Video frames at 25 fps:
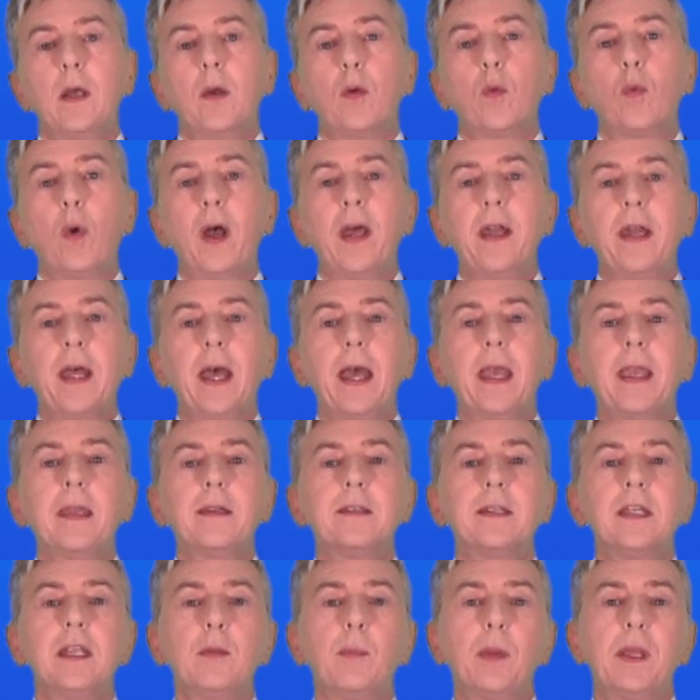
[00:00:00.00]
When
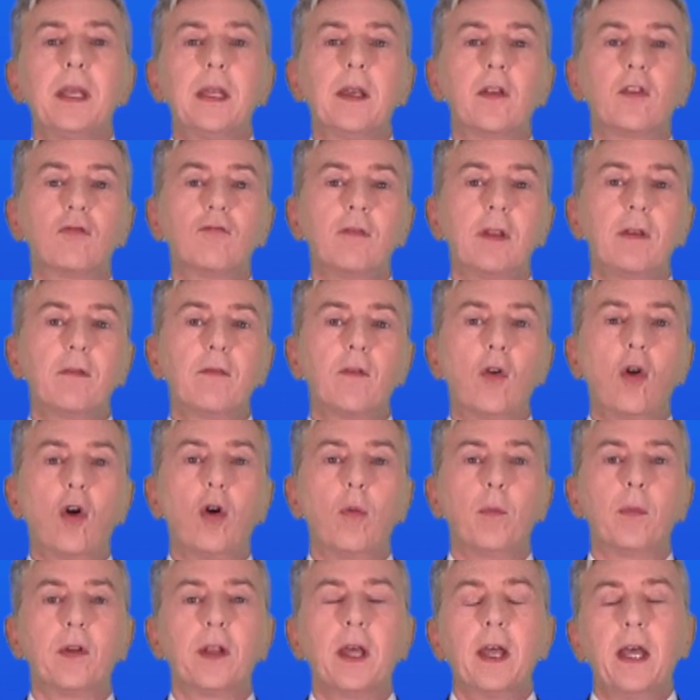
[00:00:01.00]
ATP is
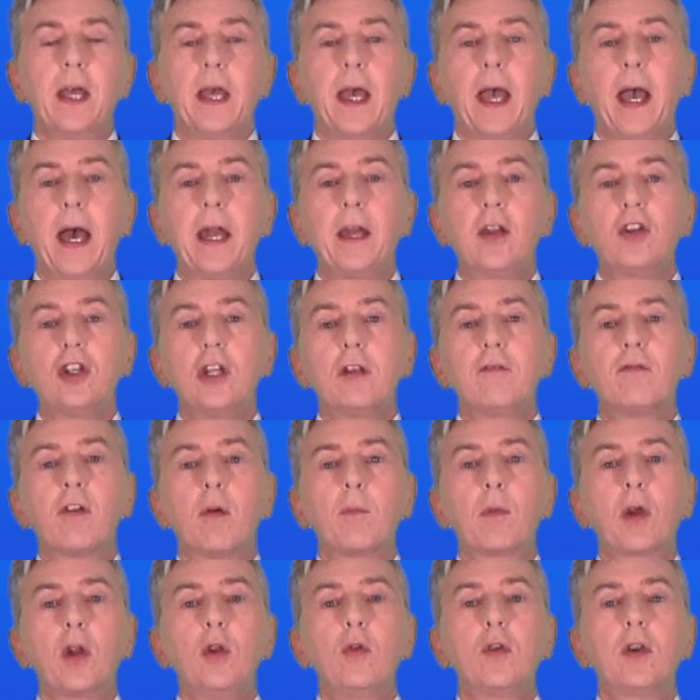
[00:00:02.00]
reformed, energy
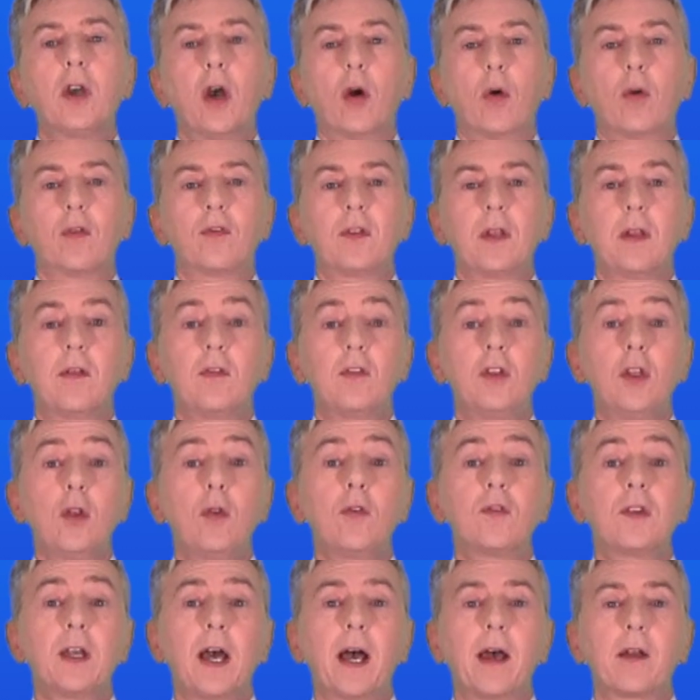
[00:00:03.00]
from glucose is
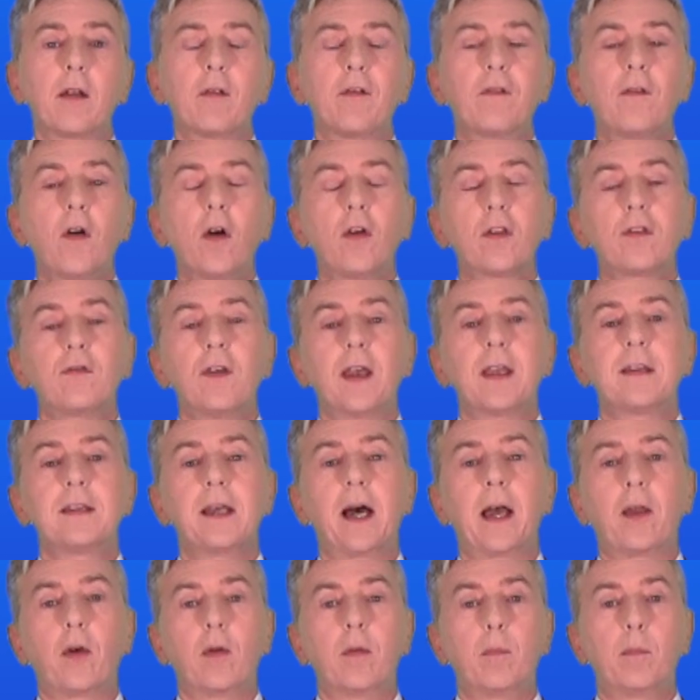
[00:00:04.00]
used to add a phosphate
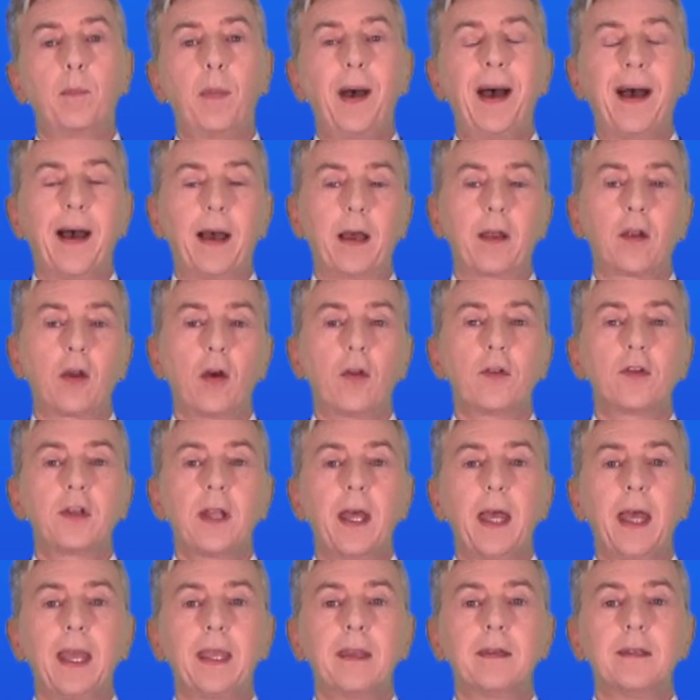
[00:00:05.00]
ion back onto
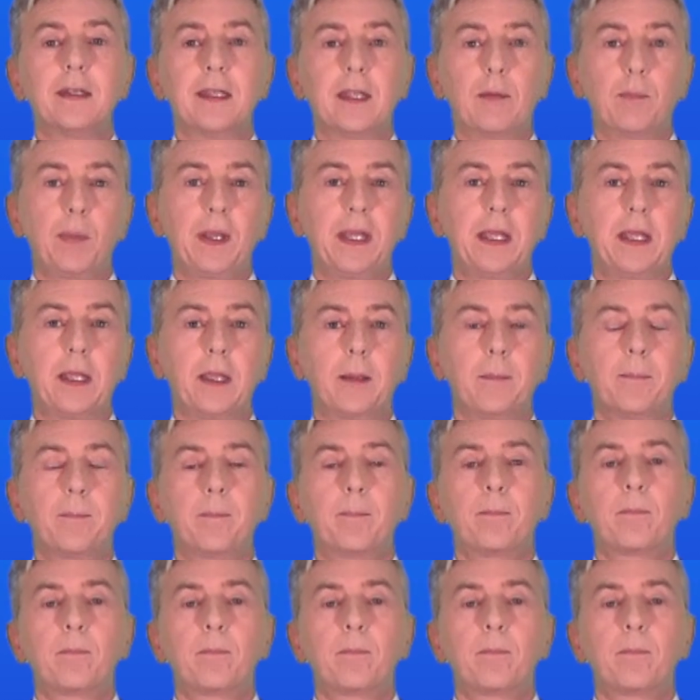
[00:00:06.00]
ADP.